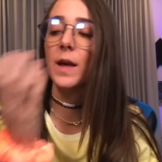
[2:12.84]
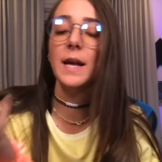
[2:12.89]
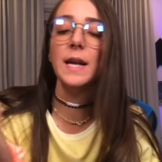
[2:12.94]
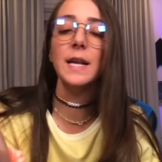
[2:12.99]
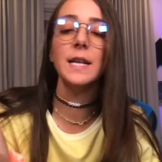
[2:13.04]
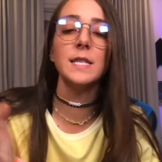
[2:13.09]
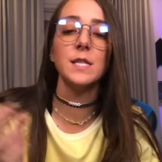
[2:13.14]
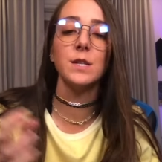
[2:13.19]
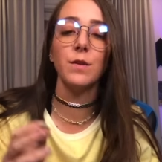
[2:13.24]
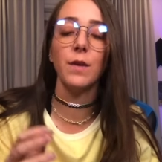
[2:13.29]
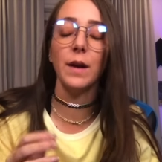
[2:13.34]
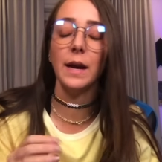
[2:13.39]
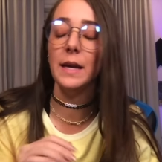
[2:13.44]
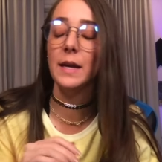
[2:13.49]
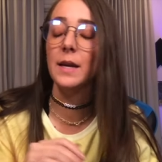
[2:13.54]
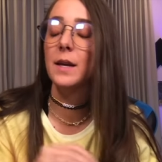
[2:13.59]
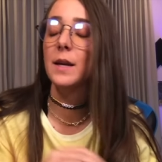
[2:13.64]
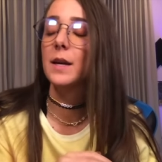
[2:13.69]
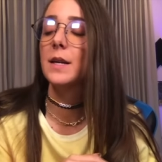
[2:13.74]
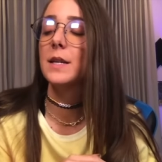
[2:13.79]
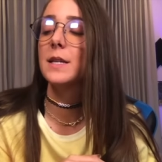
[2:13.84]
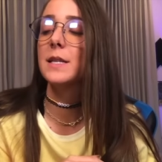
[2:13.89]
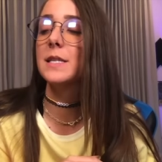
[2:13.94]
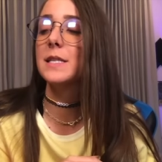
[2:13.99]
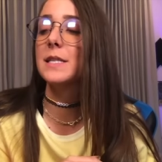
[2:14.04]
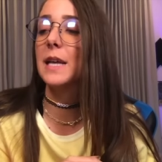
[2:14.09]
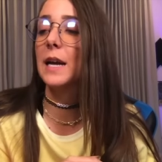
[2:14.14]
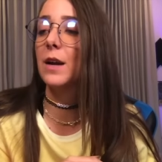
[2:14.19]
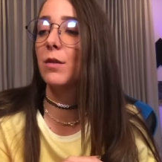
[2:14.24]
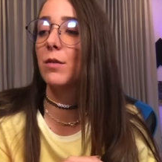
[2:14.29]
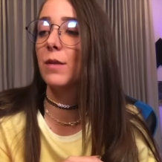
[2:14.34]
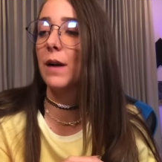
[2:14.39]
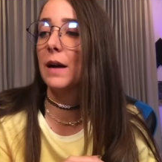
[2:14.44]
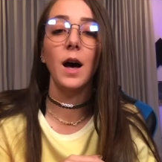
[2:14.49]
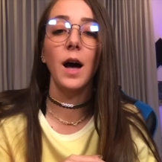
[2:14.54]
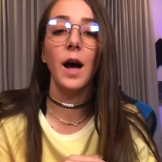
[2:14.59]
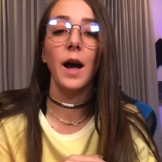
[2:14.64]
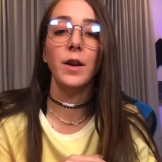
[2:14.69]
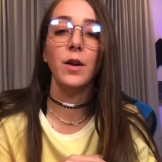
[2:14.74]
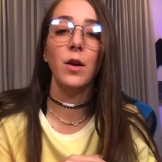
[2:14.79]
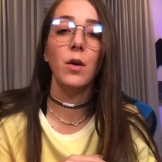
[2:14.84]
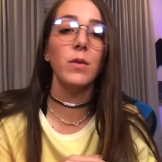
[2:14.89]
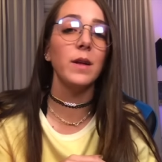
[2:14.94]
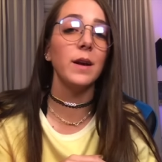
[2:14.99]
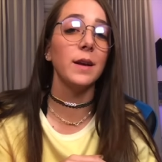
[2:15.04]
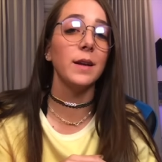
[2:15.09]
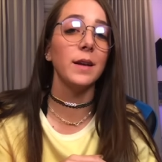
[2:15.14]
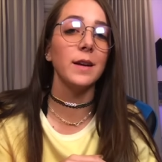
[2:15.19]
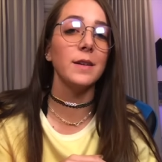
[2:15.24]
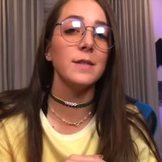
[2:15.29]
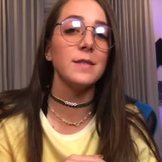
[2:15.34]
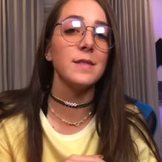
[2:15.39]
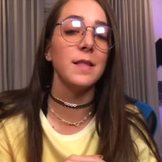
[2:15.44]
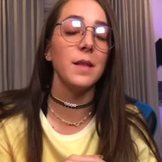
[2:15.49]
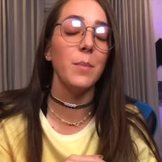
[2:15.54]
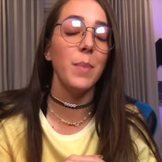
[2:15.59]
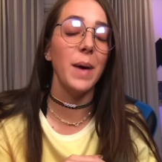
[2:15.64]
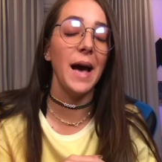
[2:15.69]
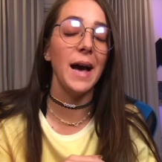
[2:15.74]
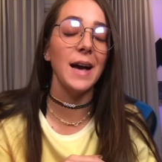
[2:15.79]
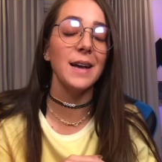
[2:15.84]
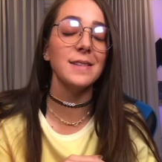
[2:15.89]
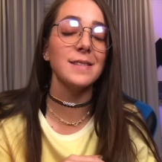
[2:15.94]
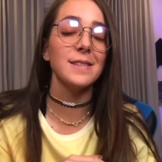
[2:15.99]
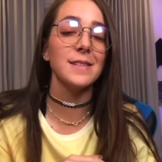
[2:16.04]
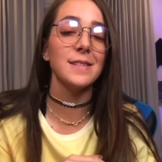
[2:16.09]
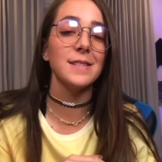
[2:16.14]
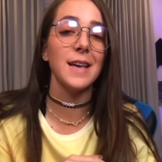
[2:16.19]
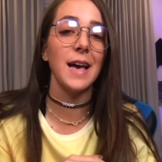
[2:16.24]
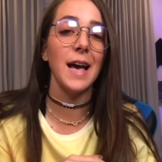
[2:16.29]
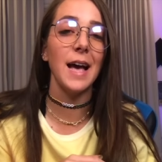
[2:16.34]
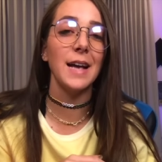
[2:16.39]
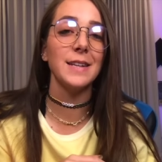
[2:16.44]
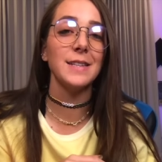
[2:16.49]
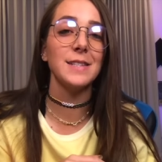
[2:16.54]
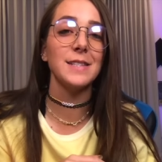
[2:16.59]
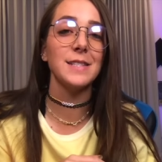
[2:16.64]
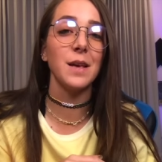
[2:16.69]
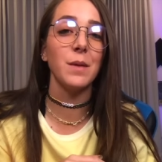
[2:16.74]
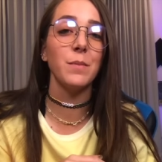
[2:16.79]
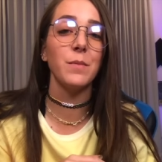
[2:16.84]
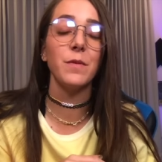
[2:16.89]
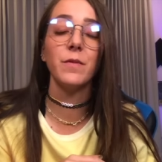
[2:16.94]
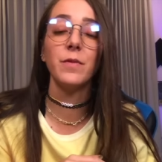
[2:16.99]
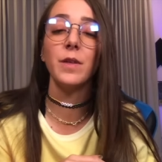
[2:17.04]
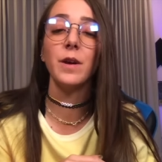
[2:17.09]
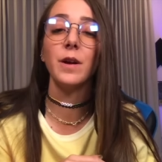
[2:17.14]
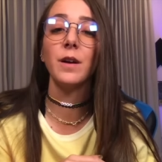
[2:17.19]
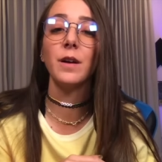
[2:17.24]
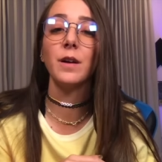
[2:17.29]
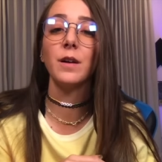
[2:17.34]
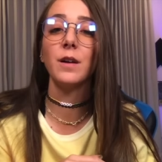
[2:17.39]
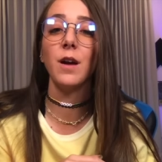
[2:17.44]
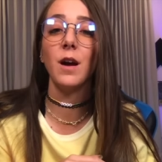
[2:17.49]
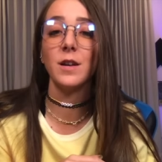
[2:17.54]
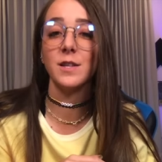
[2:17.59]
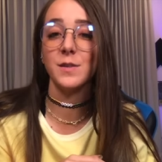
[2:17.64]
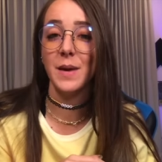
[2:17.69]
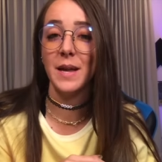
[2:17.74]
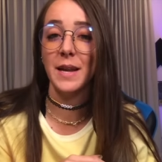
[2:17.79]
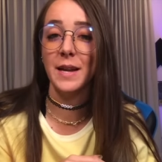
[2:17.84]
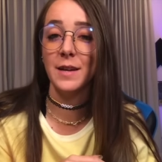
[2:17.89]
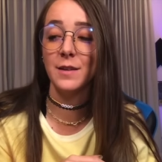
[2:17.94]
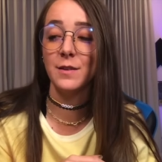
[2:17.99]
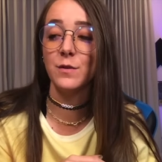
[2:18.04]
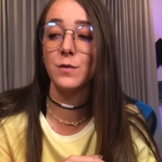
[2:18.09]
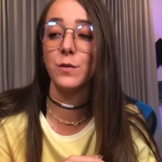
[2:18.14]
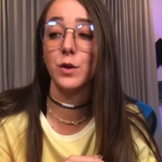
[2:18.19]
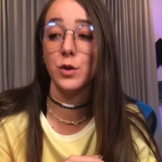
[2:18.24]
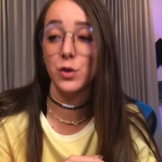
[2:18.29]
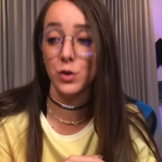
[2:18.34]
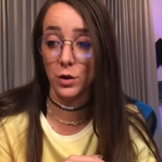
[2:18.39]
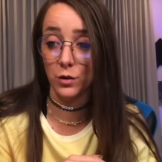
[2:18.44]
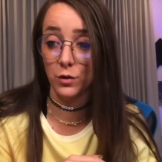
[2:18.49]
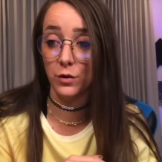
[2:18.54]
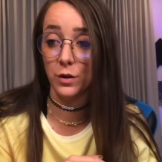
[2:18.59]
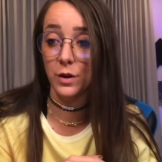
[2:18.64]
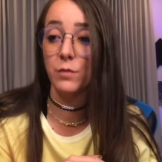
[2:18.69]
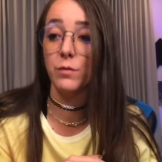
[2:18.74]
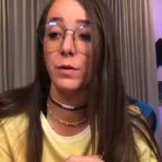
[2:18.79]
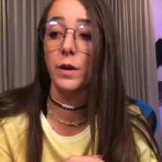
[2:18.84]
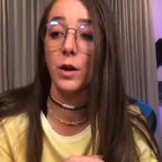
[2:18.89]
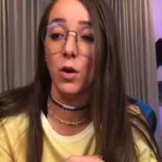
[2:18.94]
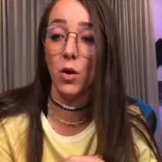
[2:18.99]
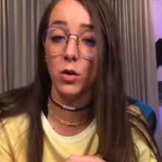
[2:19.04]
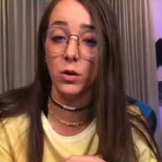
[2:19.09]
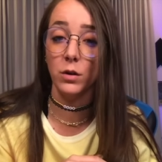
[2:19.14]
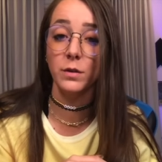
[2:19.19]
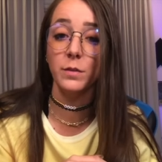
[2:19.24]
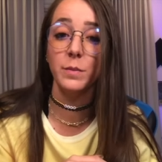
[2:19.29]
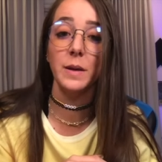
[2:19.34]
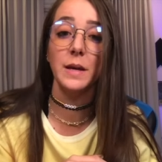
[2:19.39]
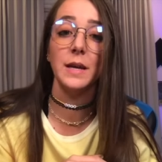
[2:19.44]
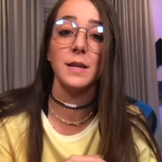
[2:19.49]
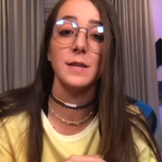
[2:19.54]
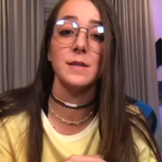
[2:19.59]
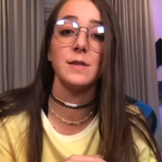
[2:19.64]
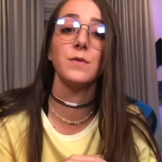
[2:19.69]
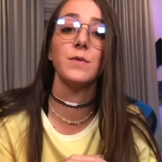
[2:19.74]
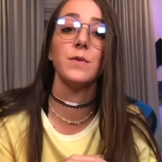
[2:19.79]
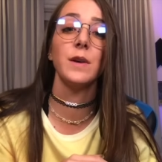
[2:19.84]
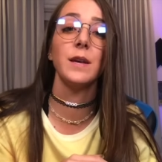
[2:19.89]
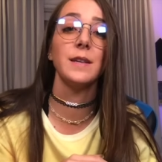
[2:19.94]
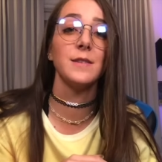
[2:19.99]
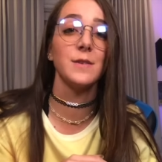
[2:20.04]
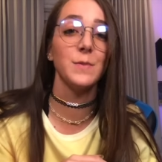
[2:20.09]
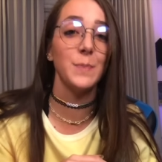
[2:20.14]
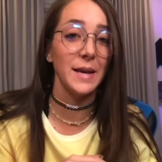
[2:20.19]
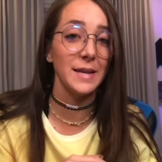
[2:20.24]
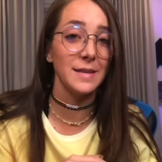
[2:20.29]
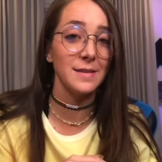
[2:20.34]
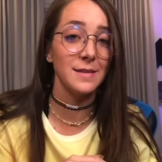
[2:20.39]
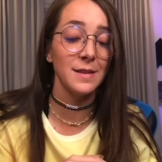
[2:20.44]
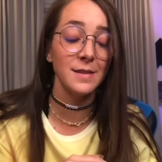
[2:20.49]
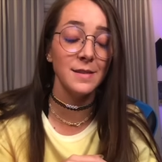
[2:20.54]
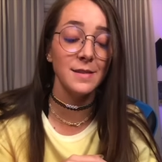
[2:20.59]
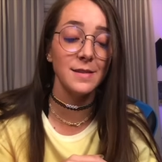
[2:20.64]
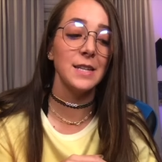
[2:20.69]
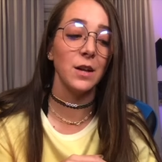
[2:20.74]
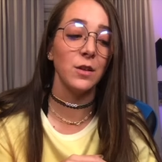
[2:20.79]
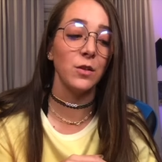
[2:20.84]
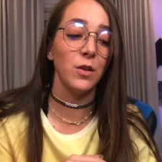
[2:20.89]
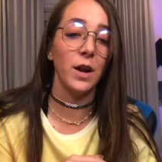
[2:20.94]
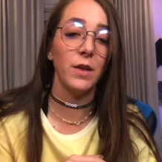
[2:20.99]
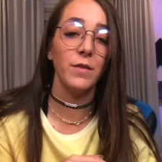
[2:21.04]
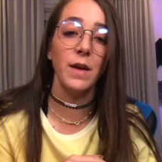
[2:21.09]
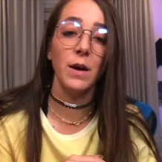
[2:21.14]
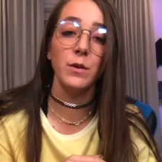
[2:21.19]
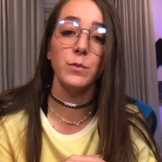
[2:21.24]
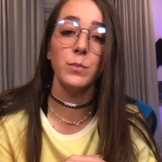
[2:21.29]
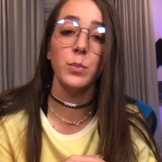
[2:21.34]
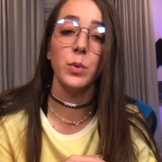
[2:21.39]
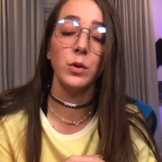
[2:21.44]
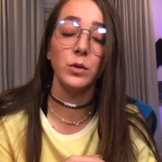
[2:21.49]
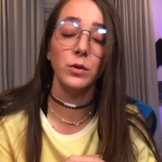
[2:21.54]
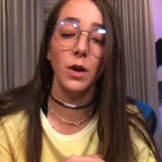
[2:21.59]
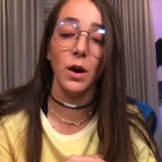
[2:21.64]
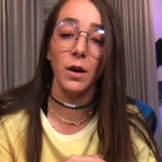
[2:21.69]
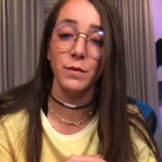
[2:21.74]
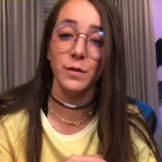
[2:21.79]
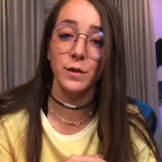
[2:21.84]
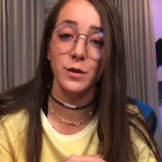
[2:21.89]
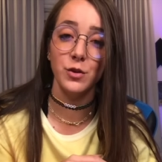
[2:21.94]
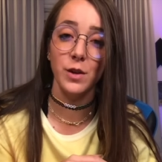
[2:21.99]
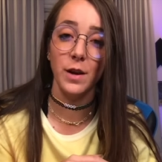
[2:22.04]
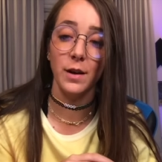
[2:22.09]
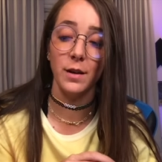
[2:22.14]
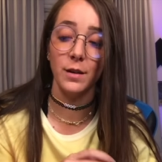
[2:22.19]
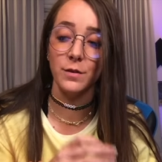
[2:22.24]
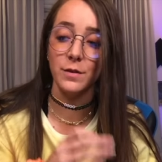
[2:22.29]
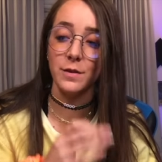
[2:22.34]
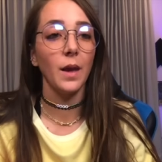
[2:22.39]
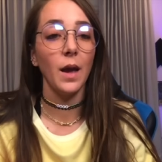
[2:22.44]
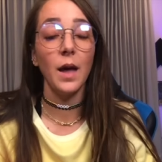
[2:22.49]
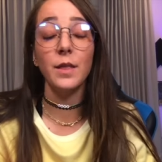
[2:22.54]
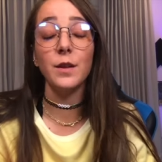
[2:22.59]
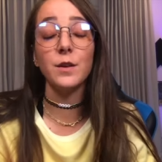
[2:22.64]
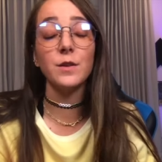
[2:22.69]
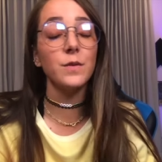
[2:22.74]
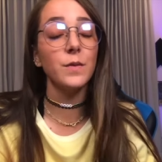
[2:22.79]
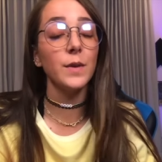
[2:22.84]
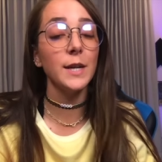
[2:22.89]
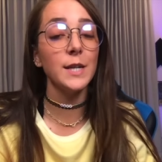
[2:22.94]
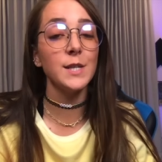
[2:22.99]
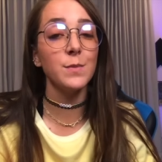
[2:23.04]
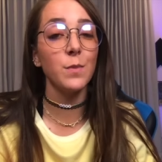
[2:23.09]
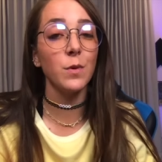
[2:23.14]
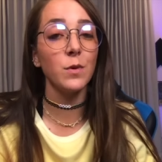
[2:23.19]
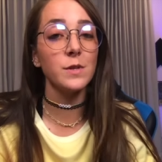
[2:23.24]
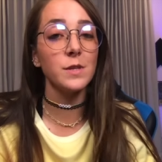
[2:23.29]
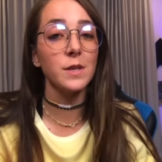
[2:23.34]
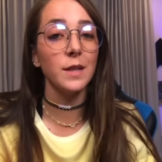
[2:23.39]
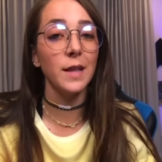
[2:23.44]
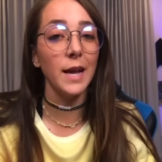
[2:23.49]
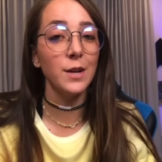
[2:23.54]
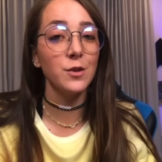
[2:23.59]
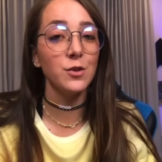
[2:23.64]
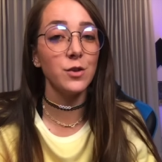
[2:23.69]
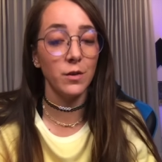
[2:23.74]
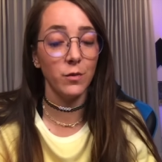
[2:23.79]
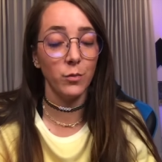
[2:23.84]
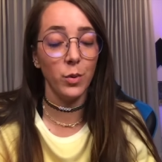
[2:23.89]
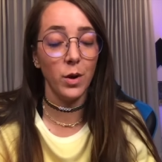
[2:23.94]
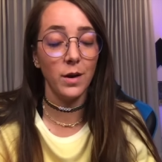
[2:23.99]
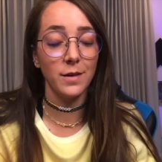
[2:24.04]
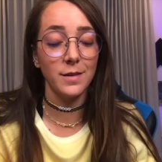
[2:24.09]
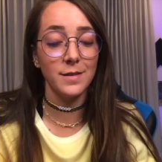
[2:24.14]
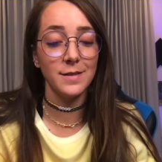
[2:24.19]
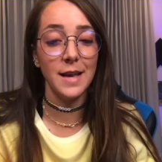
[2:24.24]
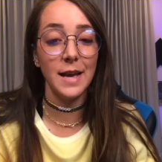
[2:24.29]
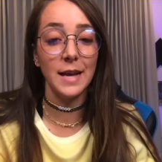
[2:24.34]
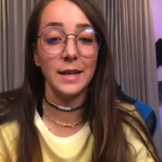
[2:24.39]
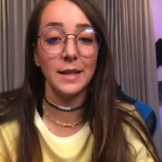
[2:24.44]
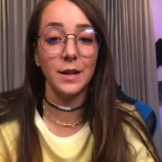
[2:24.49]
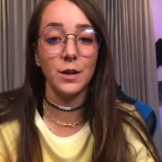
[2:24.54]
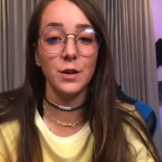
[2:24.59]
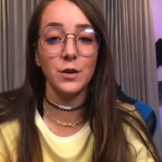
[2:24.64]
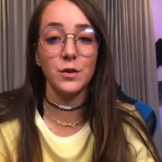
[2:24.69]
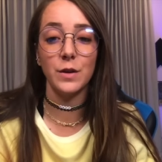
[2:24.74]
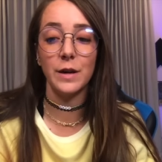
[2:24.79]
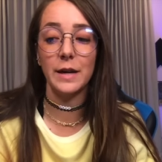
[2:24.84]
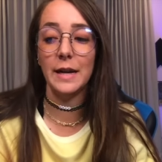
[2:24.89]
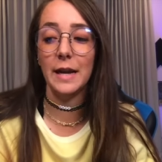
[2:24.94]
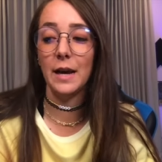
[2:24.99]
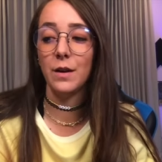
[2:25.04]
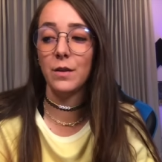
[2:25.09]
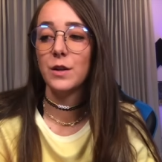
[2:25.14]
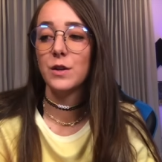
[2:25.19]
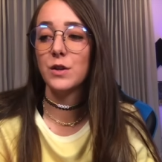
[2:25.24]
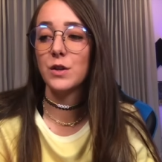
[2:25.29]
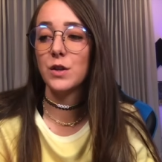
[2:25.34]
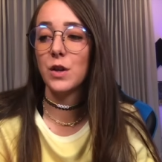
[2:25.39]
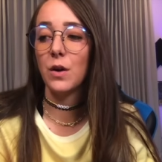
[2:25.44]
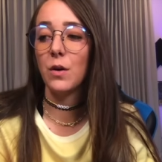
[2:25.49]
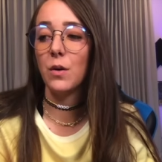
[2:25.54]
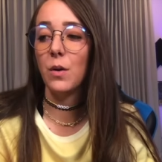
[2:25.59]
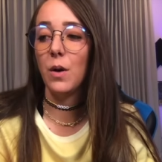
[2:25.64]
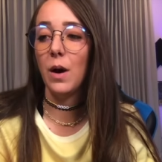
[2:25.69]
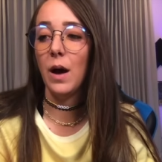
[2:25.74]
It's great. Stick around. I know that Claire's in the past has had some of their cosmetics for children recalled because of asbestos. A lot of that was pulled off the shelves. And there's a very small selection of products at Claire's right now. So